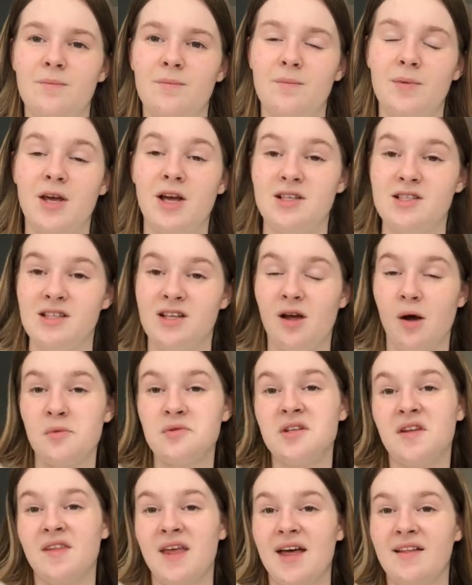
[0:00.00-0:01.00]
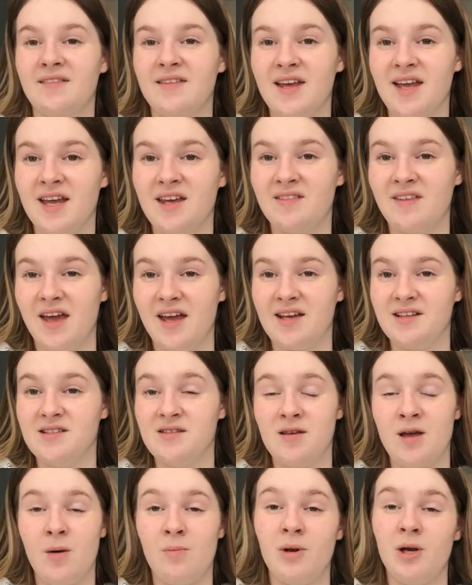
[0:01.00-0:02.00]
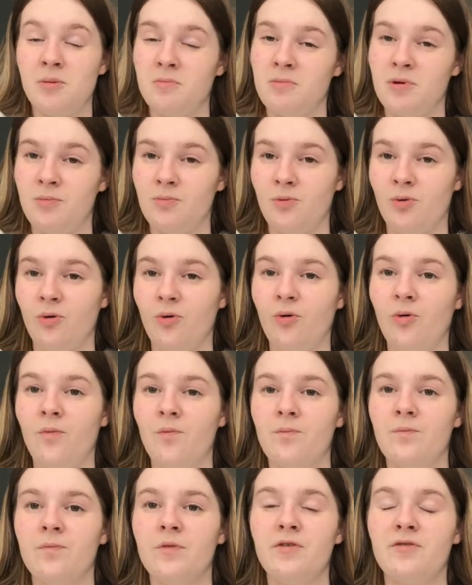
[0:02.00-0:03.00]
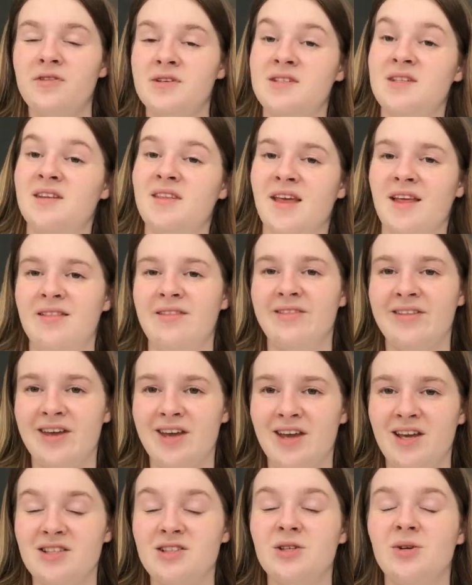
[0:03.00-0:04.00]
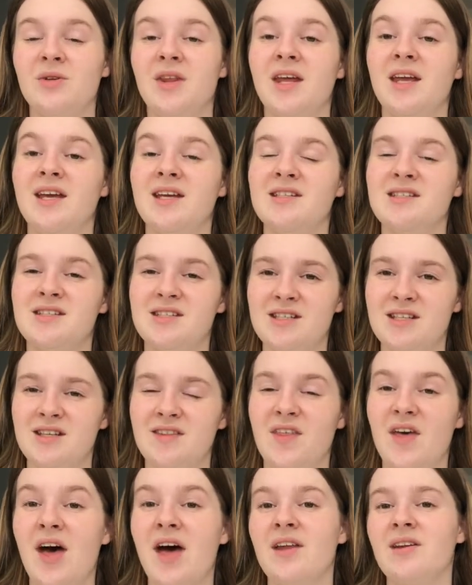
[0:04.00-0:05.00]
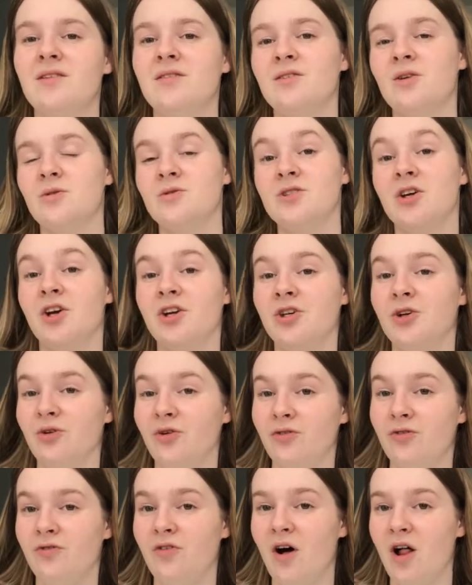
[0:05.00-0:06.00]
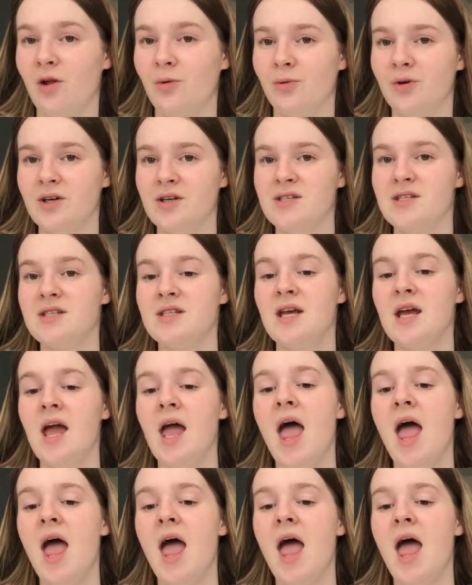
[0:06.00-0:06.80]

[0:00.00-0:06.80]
because it comes from that link, they can see how many people visit that link, so they can see that those are your followers.